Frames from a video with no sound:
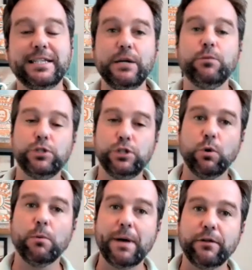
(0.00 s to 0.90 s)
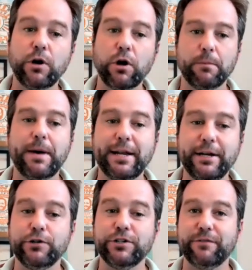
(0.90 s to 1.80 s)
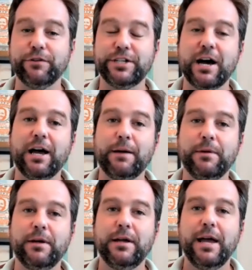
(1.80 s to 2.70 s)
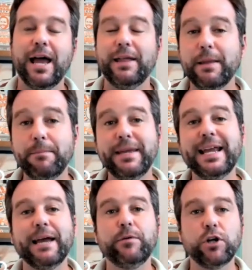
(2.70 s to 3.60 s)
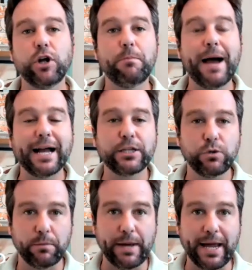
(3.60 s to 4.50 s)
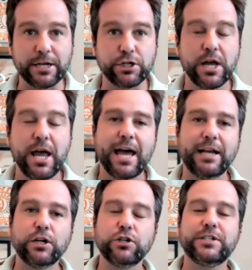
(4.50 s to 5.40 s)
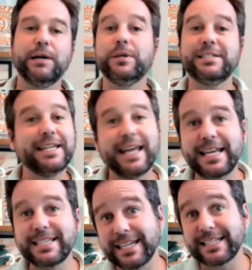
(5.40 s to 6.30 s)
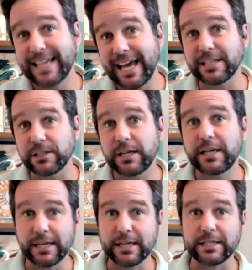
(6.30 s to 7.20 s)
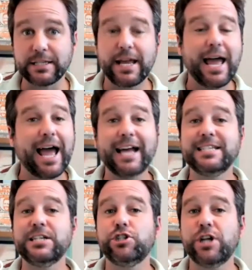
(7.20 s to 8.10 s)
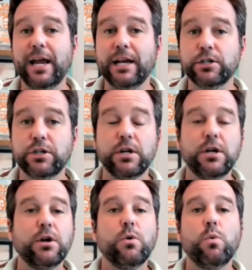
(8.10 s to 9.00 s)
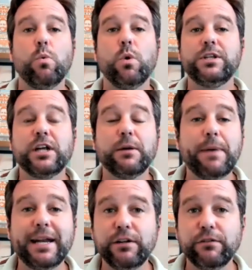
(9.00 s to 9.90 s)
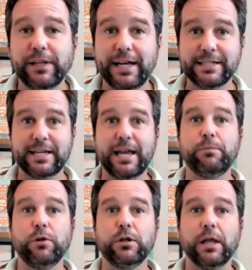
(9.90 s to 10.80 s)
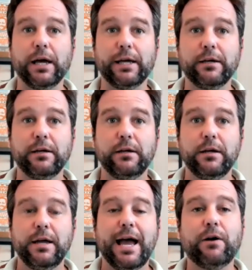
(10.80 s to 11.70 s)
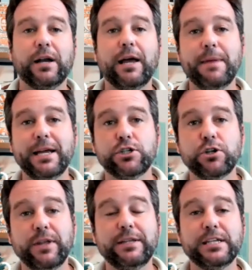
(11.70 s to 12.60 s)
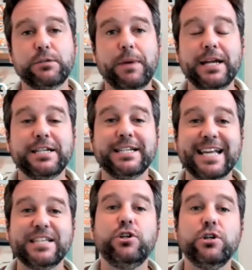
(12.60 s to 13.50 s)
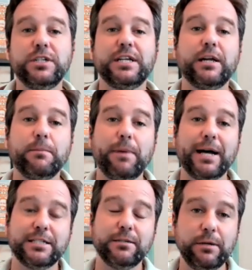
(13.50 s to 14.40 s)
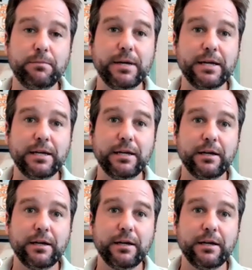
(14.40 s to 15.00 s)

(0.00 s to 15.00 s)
equal to or better than our competitors every time. And then being able to go back to a page and understand what today's intent is. Has it changed? What's the competitive landscape look like? How can I make sure that this page is as good as it can possibly be